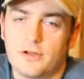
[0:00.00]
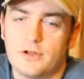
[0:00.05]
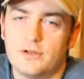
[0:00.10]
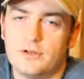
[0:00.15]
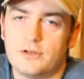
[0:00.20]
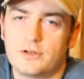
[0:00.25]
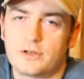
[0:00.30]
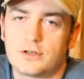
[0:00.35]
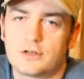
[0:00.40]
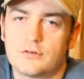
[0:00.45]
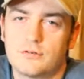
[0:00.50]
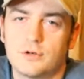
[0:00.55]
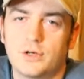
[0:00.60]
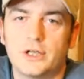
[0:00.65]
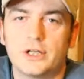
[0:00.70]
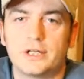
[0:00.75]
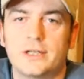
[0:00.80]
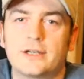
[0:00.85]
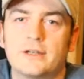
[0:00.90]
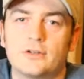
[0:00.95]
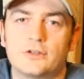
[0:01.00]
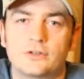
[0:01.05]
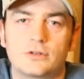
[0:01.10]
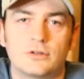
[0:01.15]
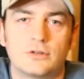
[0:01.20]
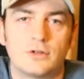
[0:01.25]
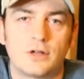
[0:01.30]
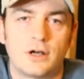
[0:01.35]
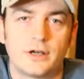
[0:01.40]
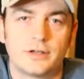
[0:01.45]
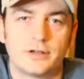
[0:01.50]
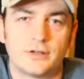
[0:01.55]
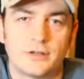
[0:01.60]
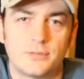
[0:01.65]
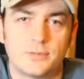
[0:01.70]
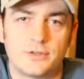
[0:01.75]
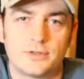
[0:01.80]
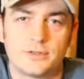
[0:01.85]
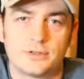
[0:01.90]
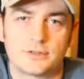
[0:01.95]
you can really control how your
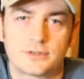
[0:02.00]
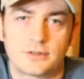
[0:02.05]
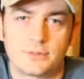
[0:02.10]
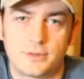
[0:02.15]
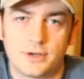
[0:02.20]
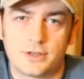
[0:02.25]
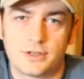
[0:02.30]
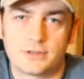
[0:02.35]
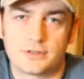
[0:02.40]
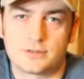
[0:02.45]
images come out.